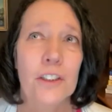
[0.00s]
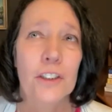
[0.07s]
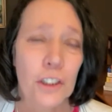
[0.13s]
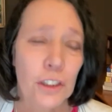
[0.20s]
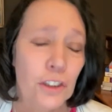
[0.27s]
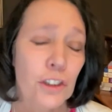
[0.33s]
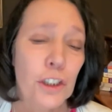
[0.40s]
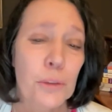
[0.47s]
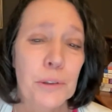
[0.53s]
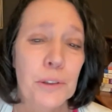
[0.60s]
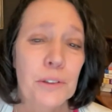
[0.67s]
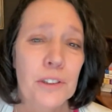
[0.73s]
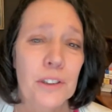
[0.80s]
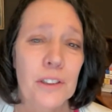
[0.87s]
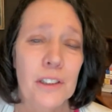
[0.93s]
could
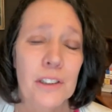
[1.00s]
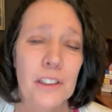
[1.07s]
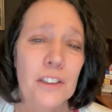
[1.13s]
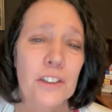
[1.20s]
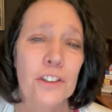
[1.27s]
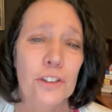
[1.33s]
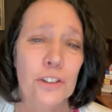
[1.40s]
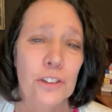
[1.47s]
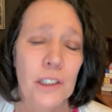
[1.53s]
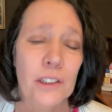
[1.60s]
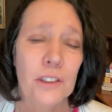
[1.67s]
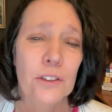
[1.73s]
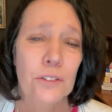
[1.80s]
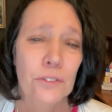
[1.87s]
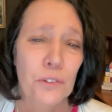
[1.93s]
contribute to the things you're trying
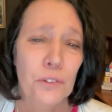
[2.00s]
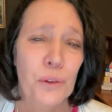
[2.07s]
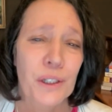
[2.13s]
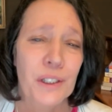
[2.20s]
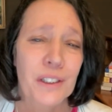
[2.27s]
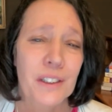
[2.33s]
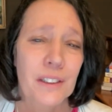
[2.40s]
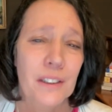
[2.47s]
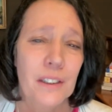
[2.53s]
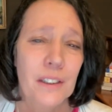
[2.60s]
to avoid.